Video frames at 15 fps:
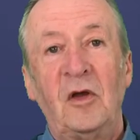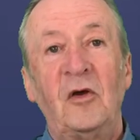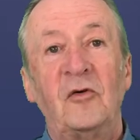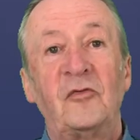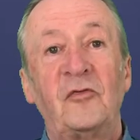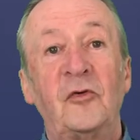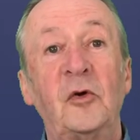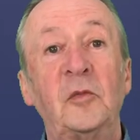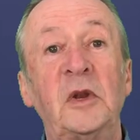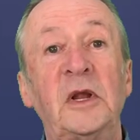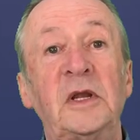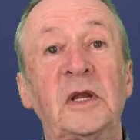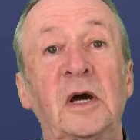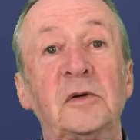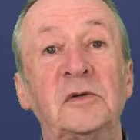Formerly
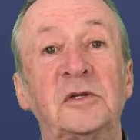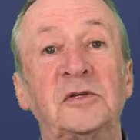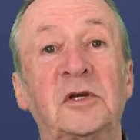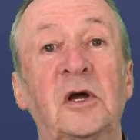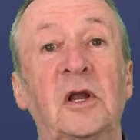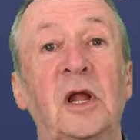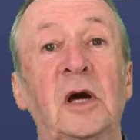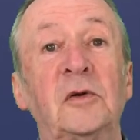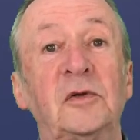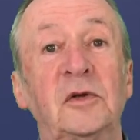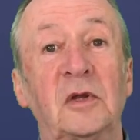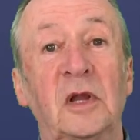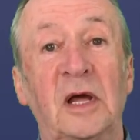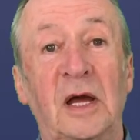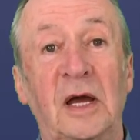known as
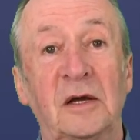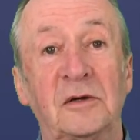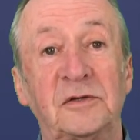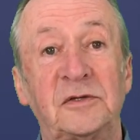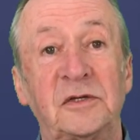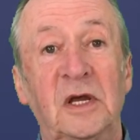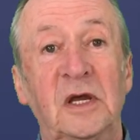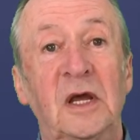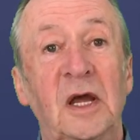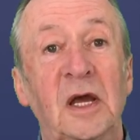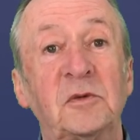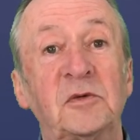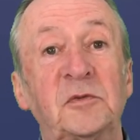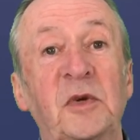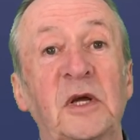Colonial House, it
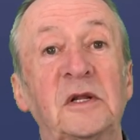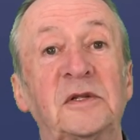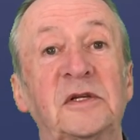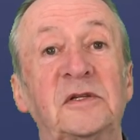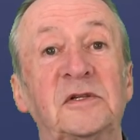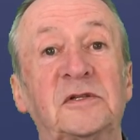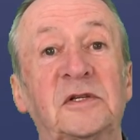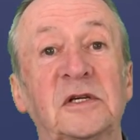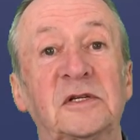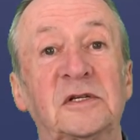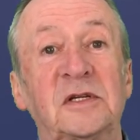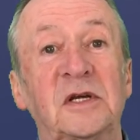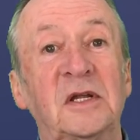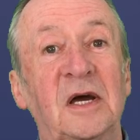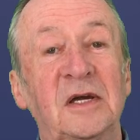was built in
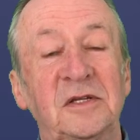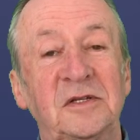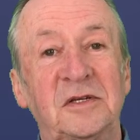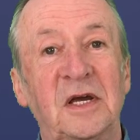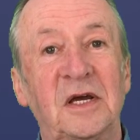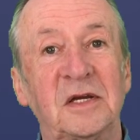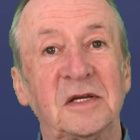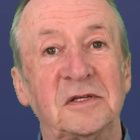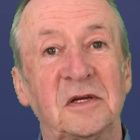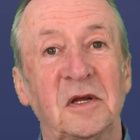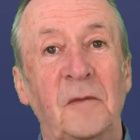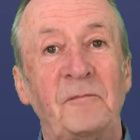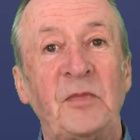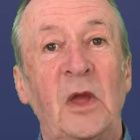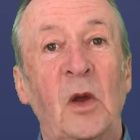1688,
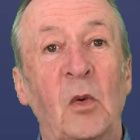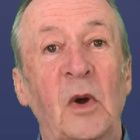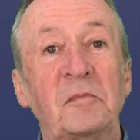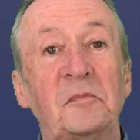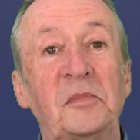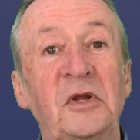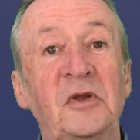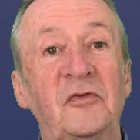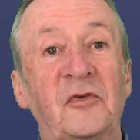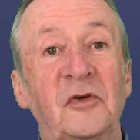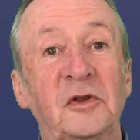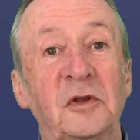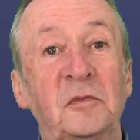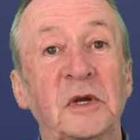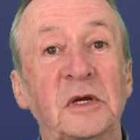when
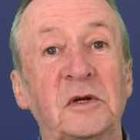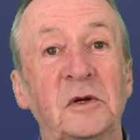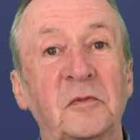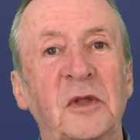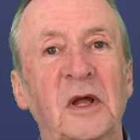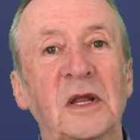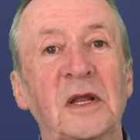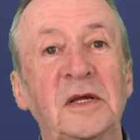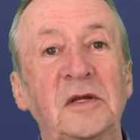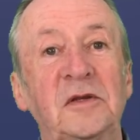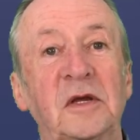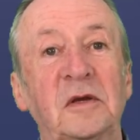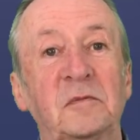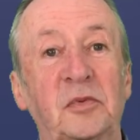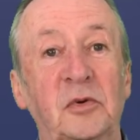Bideford had become the
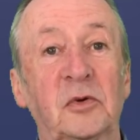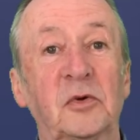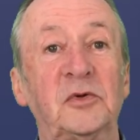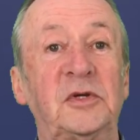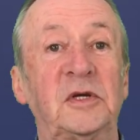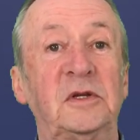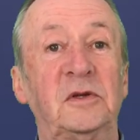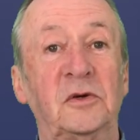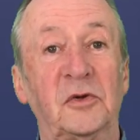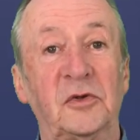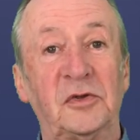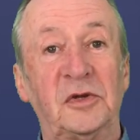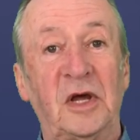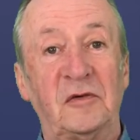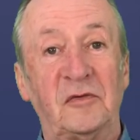leading port in
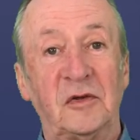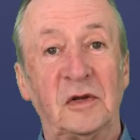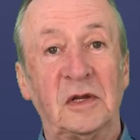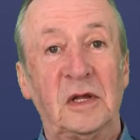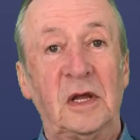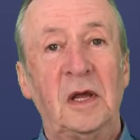North Devon,